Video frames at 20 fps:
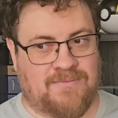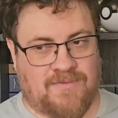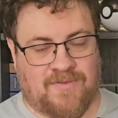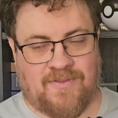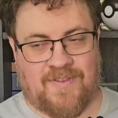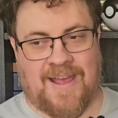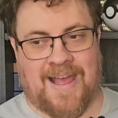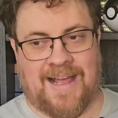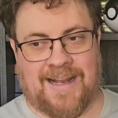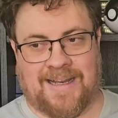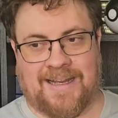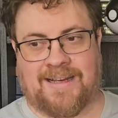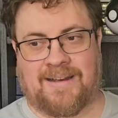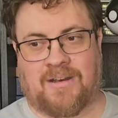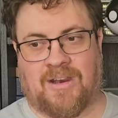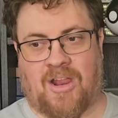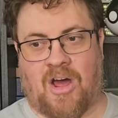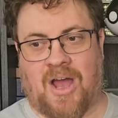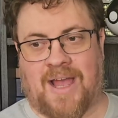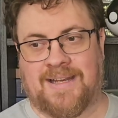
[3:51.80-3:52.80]

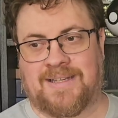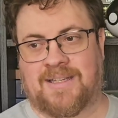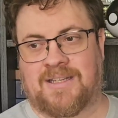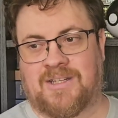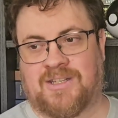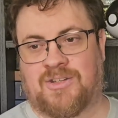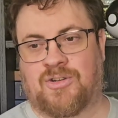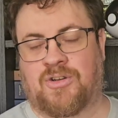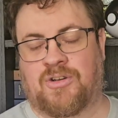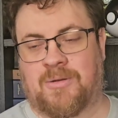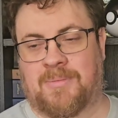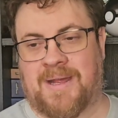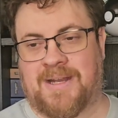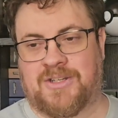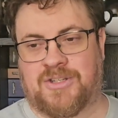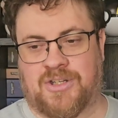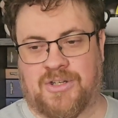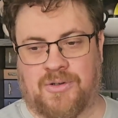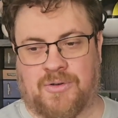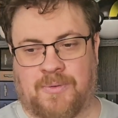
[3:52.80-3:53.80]
light and
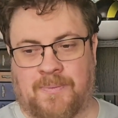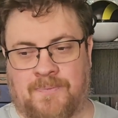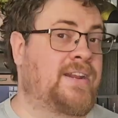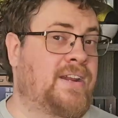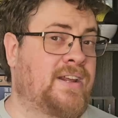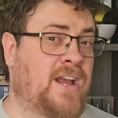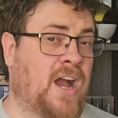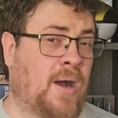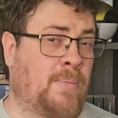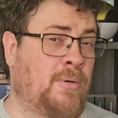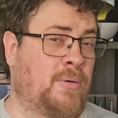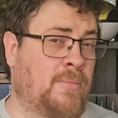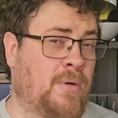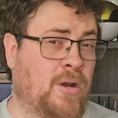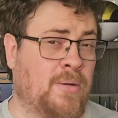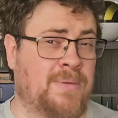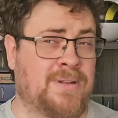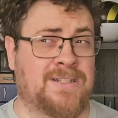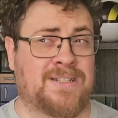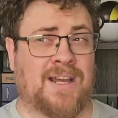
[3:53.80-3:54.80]
two-dimensional. At a couple
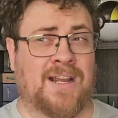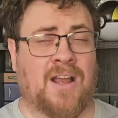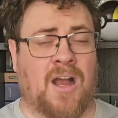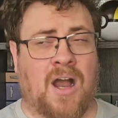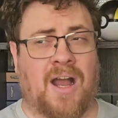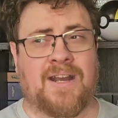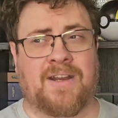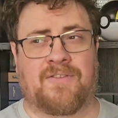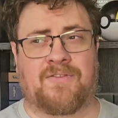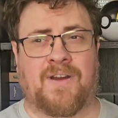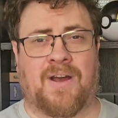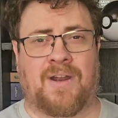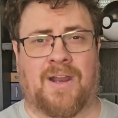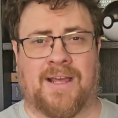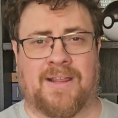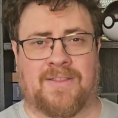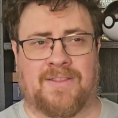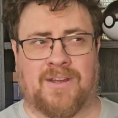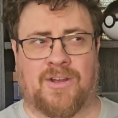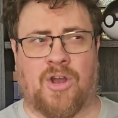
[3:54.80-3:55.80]
moments, I kind of felt
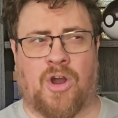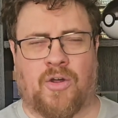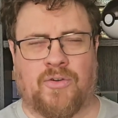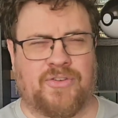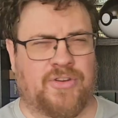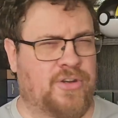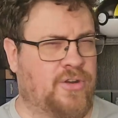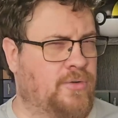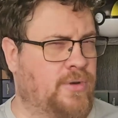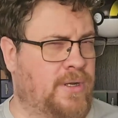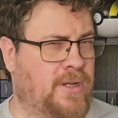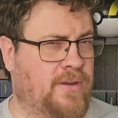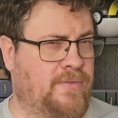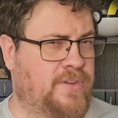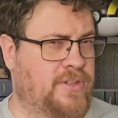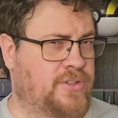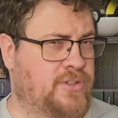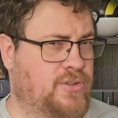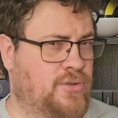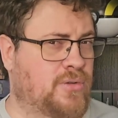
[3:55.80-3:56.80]
like the continuity of
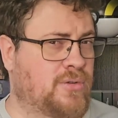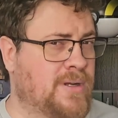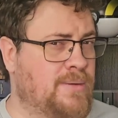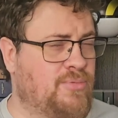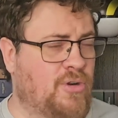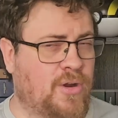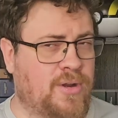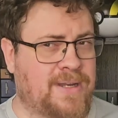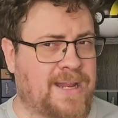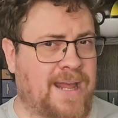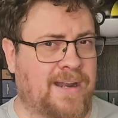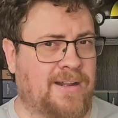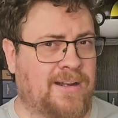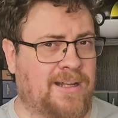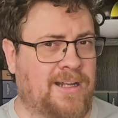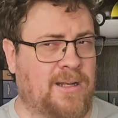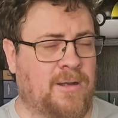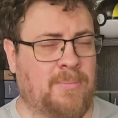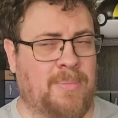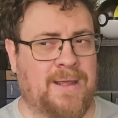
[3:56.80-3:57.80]
the story broke down a
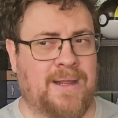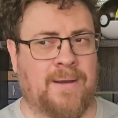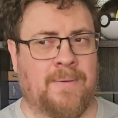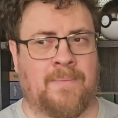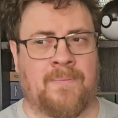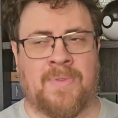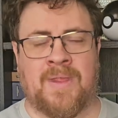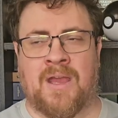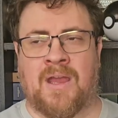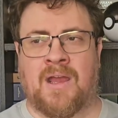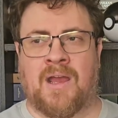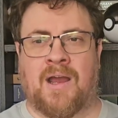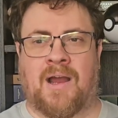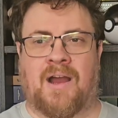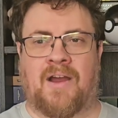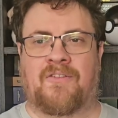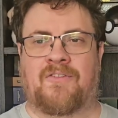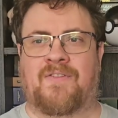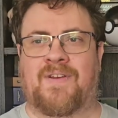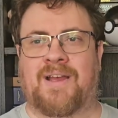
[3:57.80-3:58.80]
little bit.
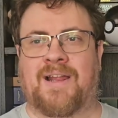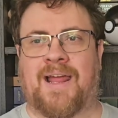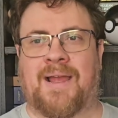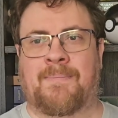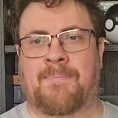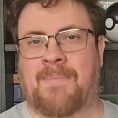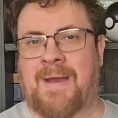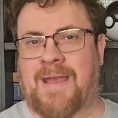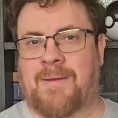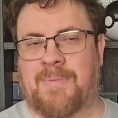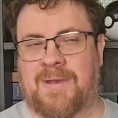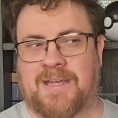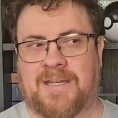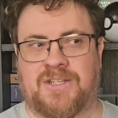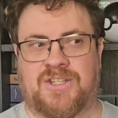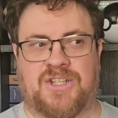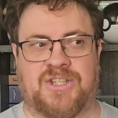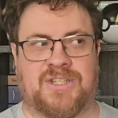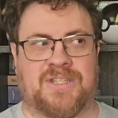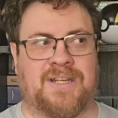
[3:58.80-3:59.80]
I feel like maybe it
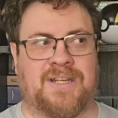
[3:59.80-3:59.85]
just